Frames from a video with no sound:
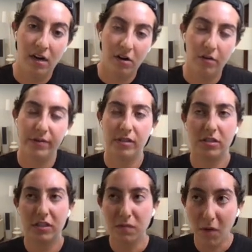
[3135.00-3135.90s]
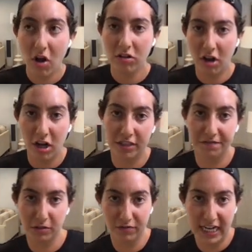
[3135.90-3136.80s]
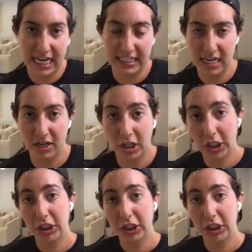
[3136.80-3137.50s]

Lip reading: or it was a small loss for reads and a